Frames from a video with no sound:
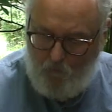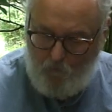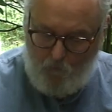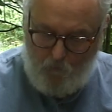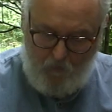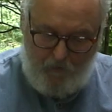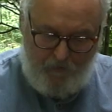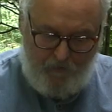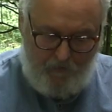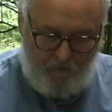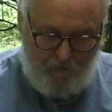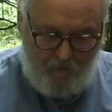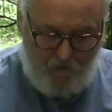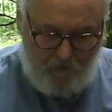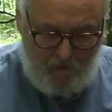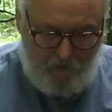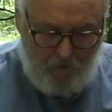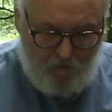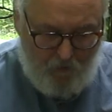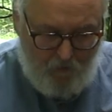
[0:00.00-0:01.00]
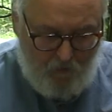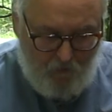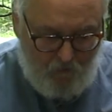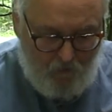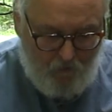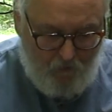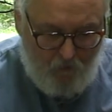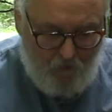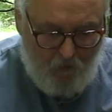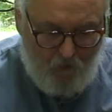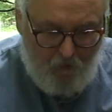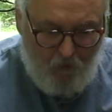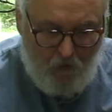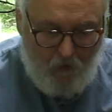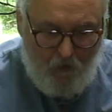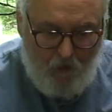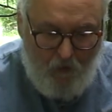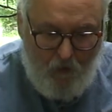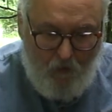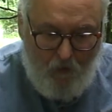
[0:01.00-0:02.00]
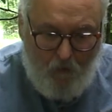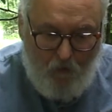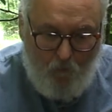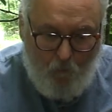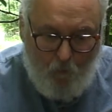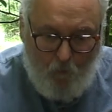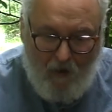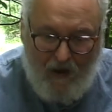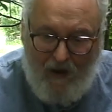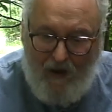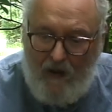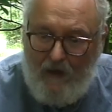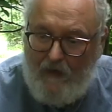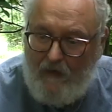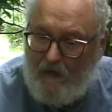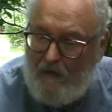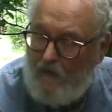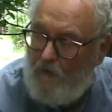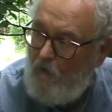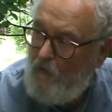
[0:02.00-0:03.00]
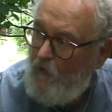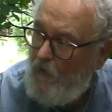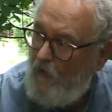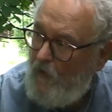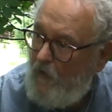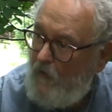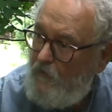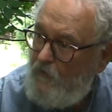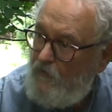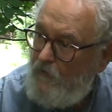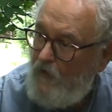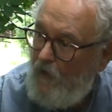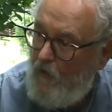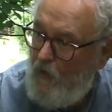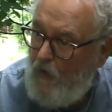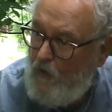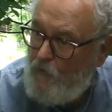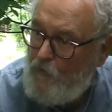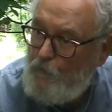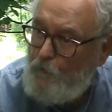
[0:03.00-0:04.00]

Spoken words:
Well, Wiley, he said, that's